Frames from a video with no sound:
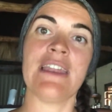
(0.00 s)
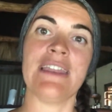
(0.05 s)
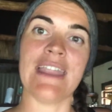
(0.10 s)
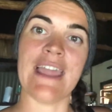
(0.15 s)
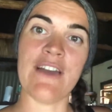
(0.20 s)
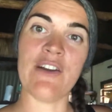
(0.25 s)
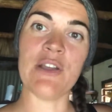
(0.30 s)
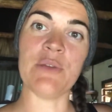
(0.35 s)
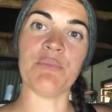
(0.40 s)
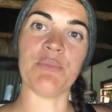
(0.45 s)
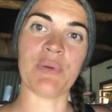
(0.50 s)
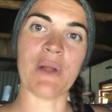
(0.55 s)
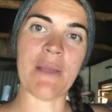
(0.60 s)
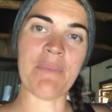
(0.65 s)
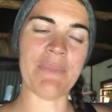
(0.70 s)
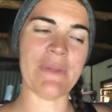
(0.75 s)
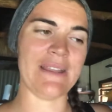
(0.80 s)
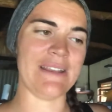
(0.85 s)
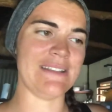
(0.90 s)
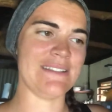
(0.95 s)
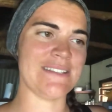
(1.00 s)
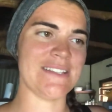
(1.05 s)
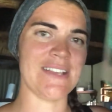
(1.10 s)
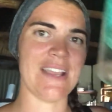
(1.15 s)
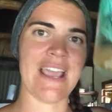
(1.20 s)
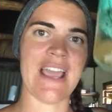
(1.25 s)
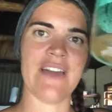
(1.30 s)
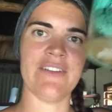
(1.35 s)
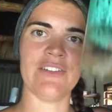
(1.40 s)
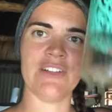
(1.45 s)
Now I'm prepping, and so
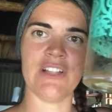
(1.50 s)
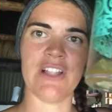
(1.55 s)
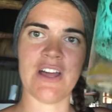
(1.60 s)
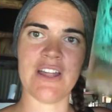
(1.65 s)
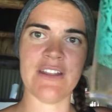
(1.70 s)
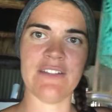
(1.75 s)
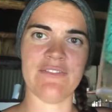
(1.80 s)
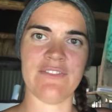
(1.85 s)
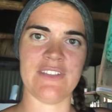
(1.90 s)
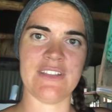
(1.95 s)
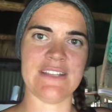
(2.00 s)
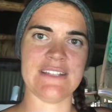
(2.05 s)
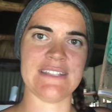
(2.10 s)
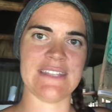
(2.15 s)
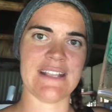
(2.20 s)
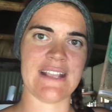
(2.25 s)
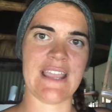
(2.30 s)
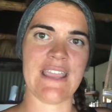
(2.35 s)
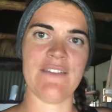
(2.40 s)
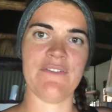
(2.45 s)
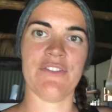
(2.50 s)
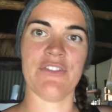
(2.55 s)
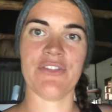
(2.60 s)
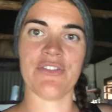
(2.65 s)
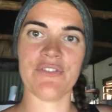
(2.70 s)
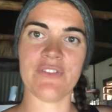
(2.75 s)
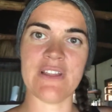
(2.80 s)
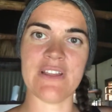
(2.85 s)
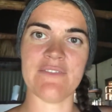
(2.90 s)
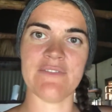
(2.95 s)
I have a lot of these, like I have
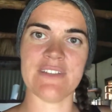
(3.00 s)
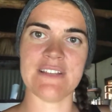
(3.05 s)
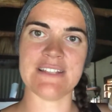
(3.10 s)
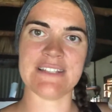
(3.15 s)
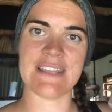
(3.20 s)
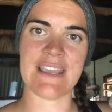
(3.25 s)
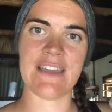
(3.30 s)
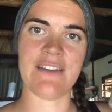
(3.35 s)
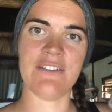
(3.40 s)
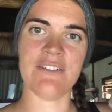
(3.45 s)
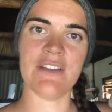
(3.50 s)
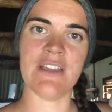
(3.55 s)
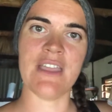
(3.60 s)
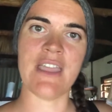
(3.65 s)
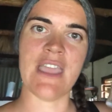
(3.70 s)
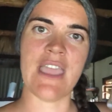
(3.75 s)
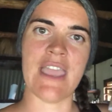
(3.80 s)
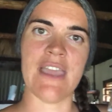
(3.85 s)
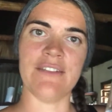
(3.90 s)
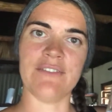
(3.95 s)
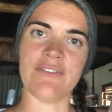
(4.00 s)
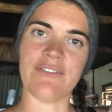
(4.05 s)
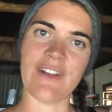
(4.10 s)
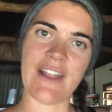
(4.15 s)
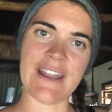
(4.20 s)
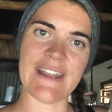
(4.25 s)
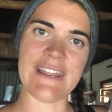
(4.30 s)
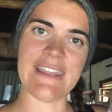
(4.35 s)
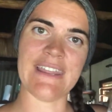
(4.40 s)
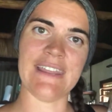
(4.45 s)
3 of these out and
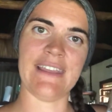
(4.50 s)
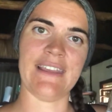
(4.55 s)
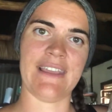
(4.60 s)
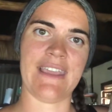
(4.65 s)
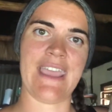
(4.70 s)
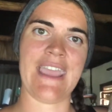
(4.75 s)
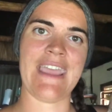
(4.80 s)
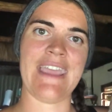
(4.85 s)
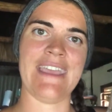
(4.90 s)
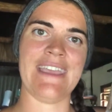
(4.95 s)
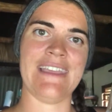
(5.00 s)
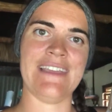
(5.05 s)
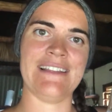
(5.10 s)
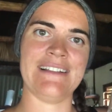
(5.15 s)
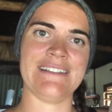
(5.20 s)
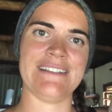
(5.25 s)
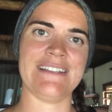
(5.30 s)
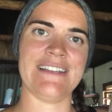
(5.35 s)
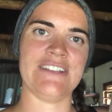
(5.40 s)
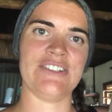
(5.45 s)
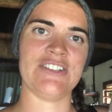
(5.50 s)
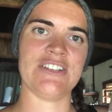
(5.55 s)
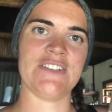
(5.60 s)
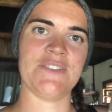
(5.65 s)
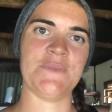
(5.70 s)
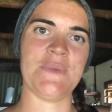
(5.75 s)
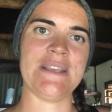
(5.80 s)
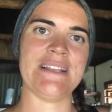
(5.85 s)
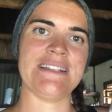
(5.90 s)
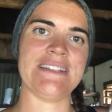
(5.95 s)
ready, and it
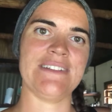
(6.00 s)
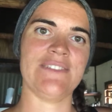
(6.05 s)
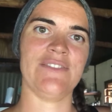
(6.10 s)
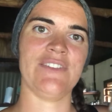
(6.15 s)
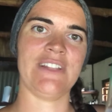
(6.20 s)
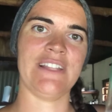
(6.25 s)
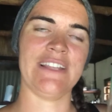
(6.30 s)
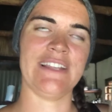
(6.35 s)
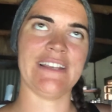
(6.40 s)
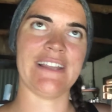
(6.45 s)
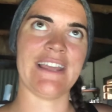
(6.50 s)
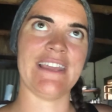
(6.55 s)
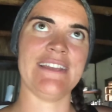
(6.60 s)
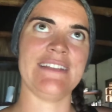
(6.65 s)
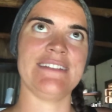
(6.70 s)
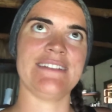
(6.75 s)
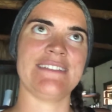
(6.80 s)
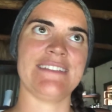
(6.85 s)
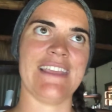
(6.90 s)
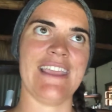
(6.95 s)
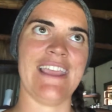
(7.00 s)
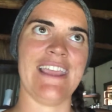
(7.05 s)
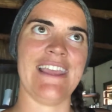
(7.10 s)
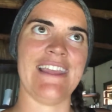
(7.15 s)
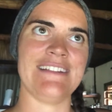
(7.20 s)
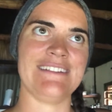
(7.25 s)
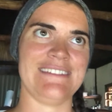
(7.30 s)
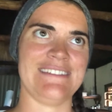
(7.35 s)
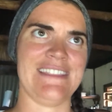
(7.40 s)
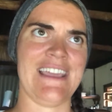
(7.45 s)
just makes it really nice.
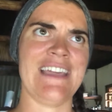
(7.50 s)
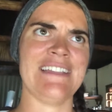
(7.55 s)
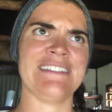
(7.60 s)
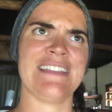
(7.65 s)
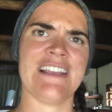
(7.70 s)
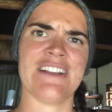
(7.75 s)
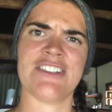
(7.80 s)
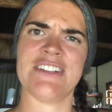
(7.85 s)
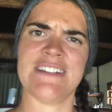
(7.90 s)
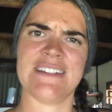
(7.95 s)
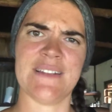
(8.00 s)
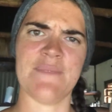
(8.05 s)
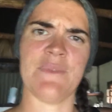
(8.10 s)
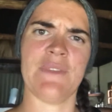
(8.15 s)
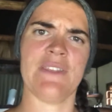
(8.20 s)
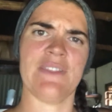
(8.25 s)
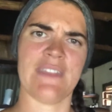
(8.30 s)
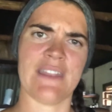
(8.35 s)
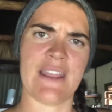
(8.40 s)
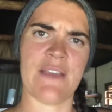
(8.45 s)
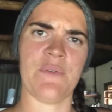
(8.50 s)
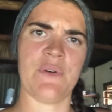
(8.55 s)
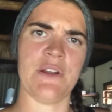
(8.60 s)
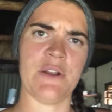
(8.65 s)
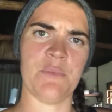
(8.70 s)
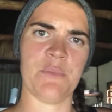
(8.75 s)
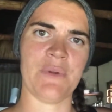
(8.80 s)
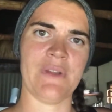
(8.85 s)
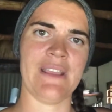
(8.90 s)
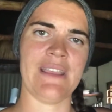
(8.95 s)
And that's actually something that I
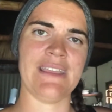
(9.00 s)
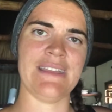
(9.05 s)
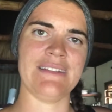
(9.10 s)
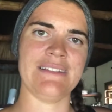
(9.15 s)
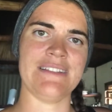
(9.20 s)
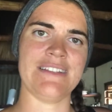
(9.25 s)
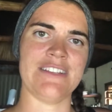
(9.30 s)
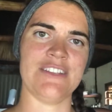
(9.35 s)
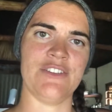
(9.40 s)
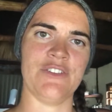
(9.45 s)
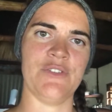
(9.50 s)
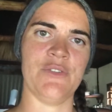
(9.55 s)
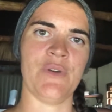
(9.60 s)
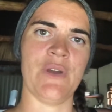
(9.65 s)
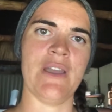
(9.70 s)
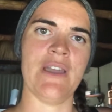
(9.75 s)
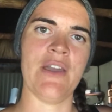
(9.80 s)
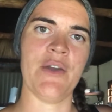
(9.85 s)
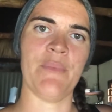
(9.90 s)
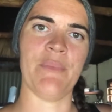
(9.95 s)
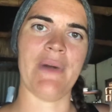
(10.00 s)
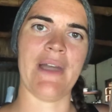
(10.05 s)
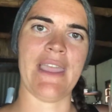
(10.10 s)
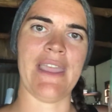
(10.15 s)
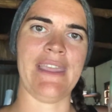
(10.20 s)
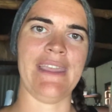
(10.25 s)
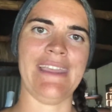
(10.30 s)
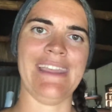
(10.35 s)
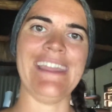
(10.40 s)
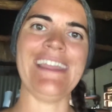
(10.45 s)
want to bring into
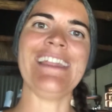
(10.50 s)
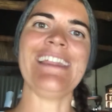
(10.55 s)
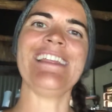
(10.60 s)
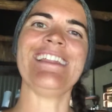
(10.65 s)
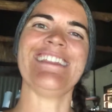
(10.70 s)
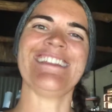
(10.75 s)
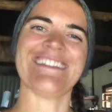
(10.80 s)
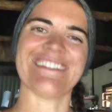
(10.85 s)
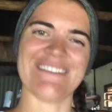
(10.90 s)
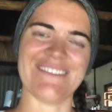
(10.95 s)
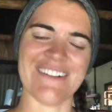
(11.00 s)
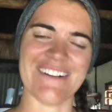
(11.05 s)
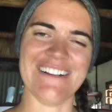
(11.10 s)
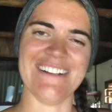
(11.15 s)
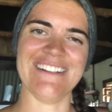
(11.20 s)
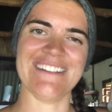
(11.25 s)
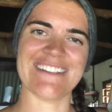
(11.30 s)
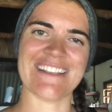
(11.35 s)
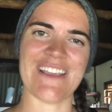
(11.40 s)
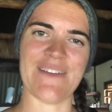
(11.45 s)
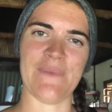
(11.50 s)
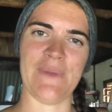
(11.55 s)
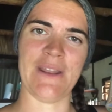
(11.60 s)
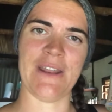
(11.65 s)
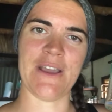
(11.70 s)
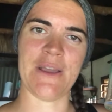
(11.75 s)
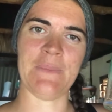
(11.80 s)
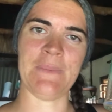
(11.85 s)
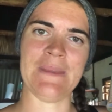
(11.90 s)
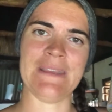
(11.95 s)
my eating experience
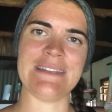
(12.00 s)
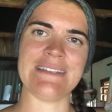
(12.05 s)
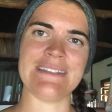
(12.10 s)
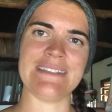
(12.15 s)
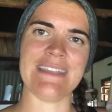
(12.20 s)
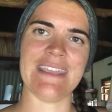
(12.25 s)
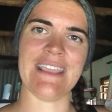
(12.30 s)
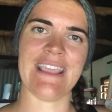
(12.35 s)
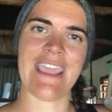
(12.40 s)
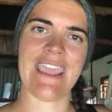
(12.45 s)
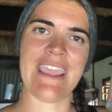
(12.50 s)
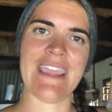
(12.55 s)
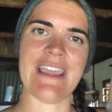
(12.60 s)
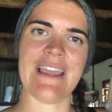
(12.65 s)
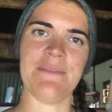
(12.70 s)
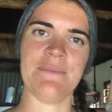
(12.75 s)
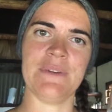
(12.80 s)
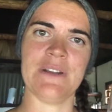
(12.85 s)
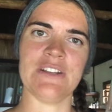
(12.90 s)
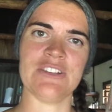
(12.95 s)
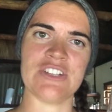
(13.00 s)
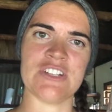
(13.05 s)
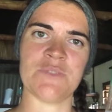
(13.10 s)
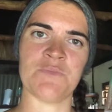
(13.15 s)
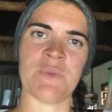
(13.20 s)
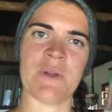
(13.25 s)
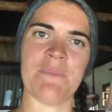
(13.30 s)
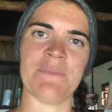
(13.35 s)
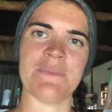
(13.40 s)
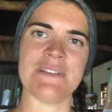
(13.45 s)
coming up, is like, hey, I'm gonna
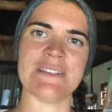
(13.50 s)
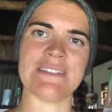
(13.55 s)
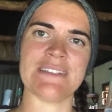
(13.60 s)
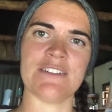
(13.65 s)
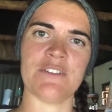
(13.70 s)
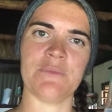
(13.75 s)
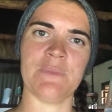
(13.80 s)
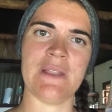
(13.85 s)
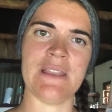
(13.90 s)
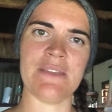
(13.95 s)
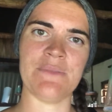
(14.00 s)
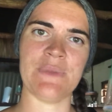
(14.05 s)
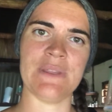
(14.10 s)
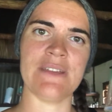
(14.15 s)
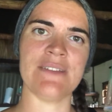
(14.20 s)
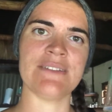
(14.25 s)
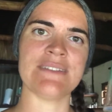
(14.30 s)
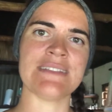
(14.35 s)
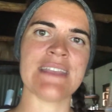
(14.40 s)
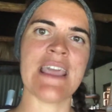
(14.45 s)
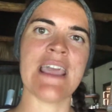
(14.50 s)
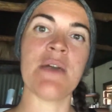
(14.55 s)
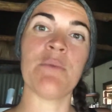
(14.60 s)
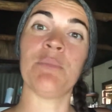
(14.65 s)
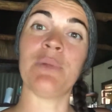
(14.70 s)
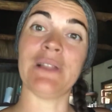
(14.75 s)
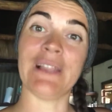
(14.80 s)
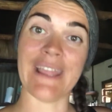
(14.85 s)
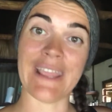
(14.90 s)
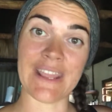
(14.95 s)
just prep these little mini meals,
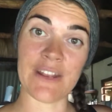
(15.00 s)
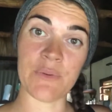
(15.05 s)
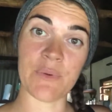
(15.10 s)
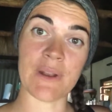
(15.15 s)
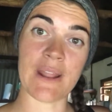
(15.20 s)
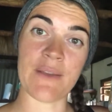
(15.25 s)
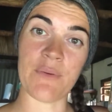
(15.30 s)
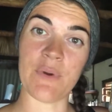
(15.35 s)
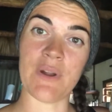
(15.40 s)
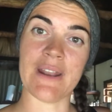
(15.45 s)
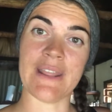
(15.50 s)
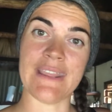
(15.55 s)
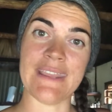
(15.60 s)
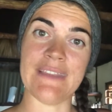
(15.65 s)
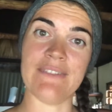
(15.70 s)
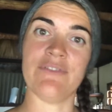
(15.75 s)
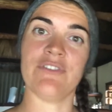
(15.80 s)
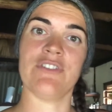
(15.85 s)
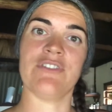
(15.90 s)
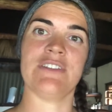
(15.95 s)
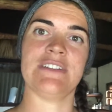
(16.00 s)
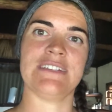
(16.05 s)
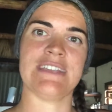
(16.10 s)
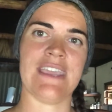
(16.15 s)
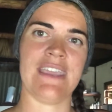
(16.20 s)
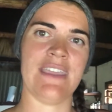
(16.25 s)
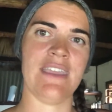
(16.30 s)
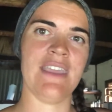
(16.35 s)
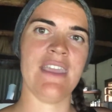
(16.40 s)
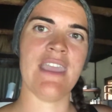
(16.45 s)
plan what I want to eat for the
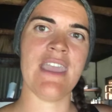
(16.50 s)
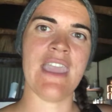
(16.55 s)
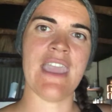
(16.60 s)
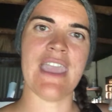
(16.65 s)
day.